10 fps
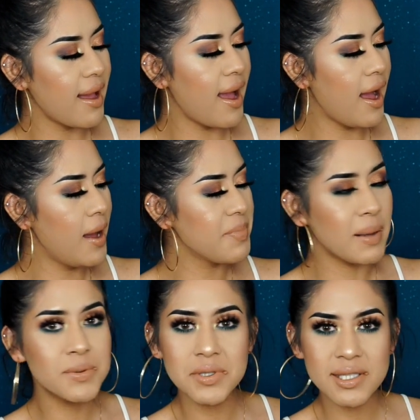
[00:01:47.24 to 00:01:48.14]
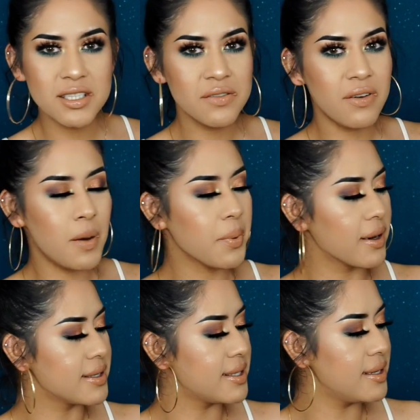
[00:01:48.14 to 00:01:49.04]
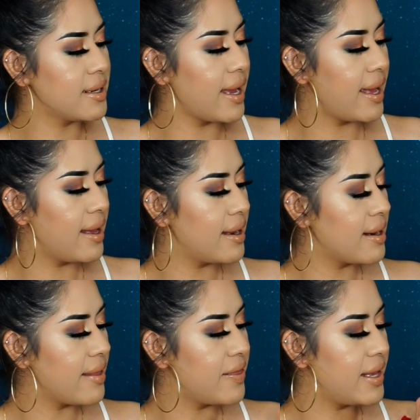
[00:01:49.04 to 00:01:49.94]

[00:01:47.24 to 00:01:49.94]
I'm just such a fall person and